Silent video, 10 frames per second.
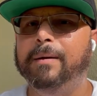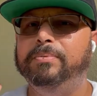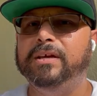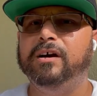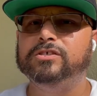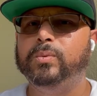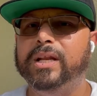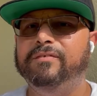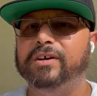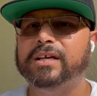And because we
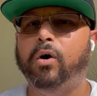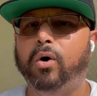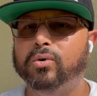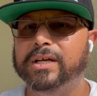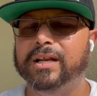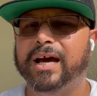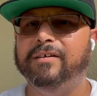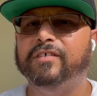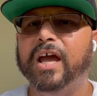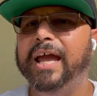live a holy
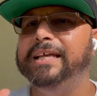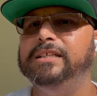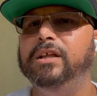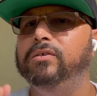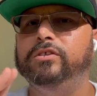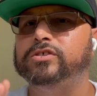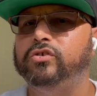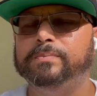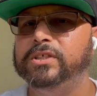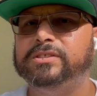life, the
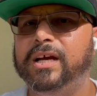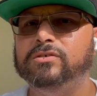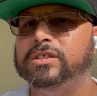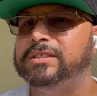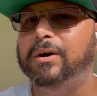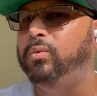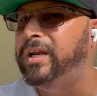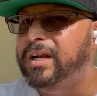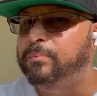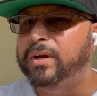scripture tells us that
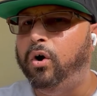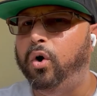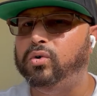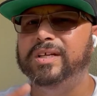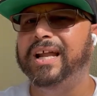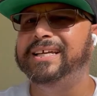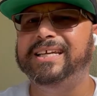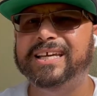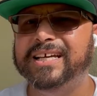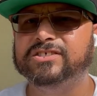we need to be holy like
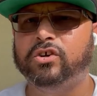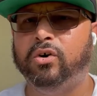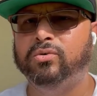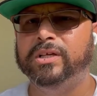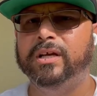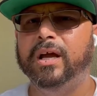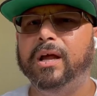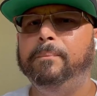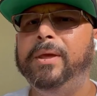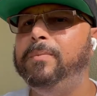He is holy.
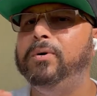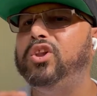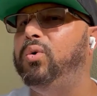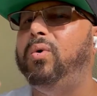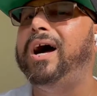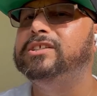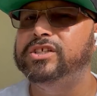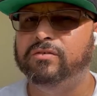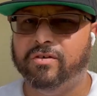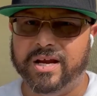People are
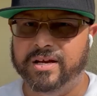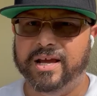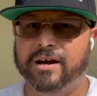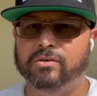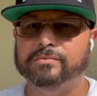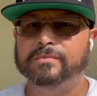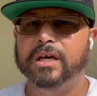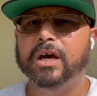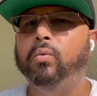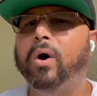watching right now.
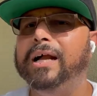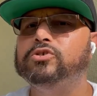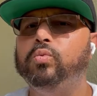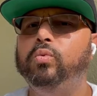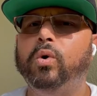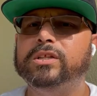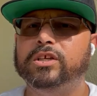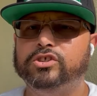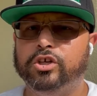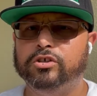Watch what
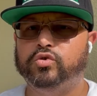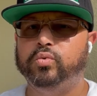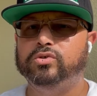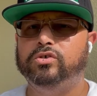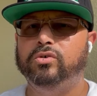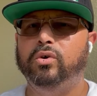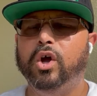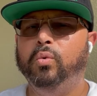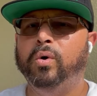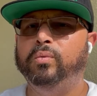the church will do
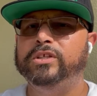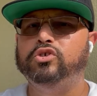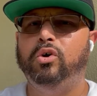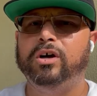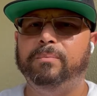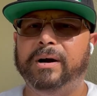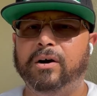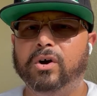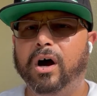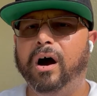when we talk
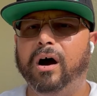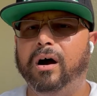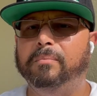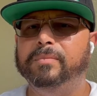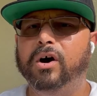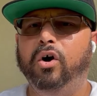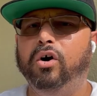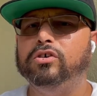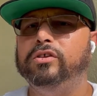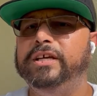about
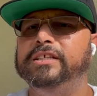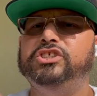all the